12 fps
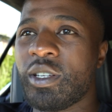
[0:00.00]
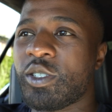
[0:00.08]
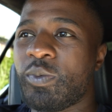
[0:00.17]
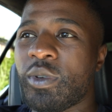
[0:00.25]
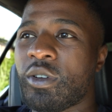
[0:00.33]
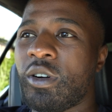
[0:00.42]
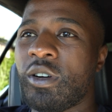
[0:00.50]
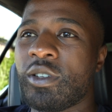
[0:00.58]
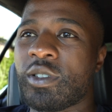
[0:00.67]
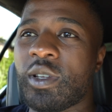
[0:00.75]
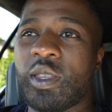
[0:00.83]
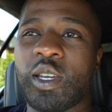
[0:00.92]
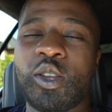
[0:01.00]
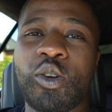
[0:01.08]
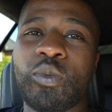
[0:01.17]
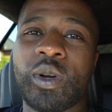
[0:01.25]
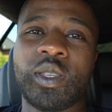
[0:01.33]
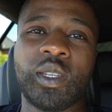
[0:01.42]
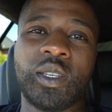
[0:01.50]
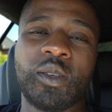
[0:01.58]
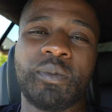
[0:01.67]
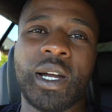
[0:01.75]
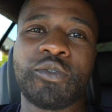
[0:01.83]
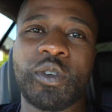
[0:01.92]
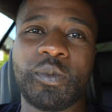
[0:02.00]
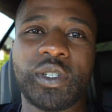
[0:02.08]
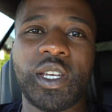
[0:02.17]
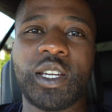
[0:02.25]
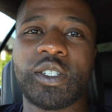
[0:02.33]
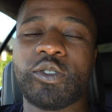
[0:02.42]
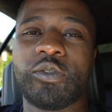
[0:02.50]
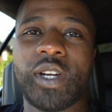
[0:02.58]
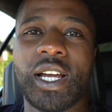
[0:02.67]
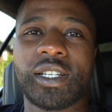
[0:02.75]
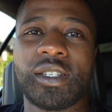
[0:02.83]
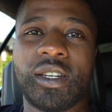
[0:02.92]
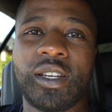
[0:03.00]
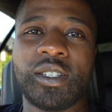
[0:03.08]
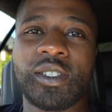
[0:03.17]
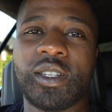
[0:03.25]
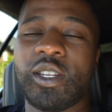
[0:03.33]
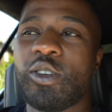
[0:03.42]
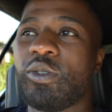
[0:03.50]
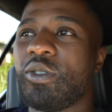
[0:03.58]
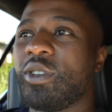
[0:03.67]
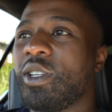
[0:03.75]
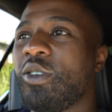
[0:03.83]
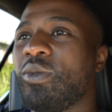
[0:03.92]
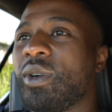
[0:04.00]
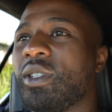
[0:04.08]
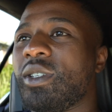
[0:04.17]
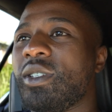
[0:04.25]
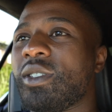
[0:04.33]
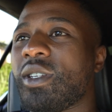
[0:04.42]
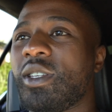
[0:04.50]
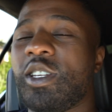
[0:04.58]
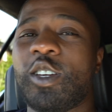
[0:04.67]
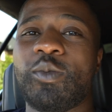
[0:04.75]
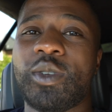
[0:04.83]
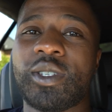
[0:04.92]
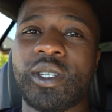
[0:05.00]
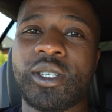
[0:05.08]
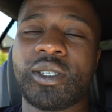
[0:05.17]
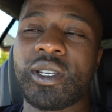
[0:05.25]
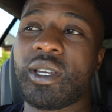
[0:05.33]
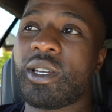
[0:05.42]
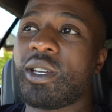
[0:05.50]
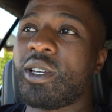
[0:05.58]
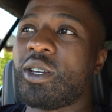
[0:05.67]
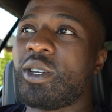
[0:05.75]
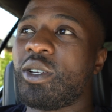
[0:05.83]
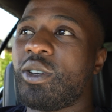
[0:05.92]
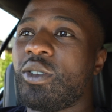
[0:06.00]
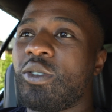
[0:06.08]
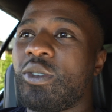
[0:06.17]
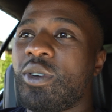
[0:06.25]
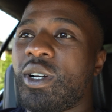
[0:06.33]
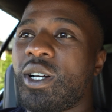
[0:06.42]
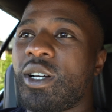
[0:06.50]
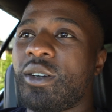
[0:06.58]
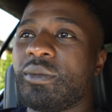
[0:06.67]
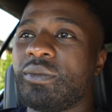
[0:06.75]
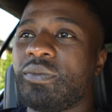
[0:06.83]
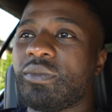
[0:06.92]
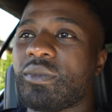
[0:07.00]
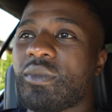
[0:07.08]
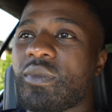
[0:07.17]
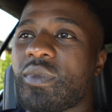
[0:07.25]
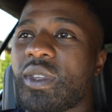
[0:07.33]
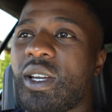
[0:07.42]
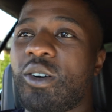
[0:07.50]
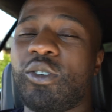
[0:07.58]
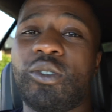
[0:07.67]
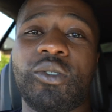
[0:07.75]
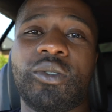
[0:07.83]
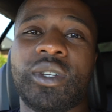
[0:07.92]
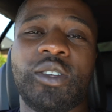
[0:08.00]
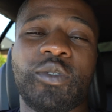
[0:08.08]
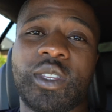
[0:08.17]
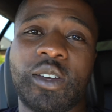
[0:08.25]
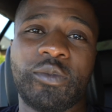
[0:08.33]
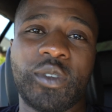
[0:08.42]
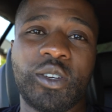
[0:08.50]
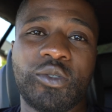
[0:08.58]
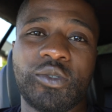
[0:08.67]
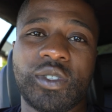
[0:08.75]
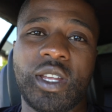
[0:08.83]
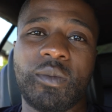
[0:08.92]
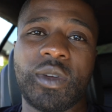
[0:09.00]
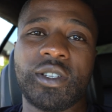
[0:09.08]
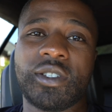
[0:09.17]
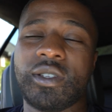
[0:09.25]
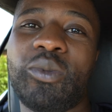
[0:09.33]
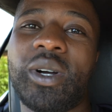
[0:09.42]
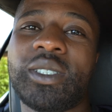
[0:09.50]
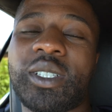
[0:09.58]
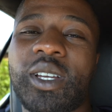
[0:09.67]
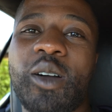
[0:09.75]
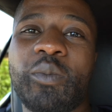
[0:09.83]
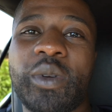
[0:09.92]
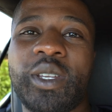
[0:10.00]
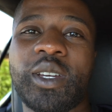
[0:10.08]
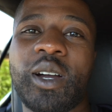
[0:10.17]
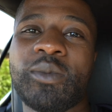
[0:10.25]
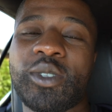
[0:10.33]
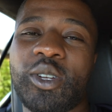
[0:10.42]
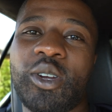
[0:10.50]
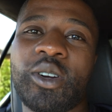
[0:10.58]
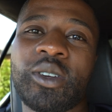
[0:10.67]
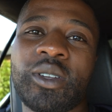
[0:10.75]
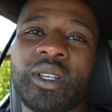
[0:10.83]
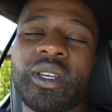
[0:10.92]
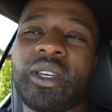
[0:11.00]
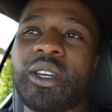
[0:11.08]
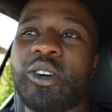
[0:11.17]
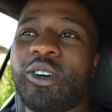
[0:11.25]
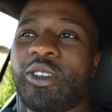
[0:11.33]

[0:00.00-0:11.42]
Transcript: it's because they don't want the bad reputation of accidents. They don't want these near misses, you know, or even their vehicles damaged. Once a company comes along, or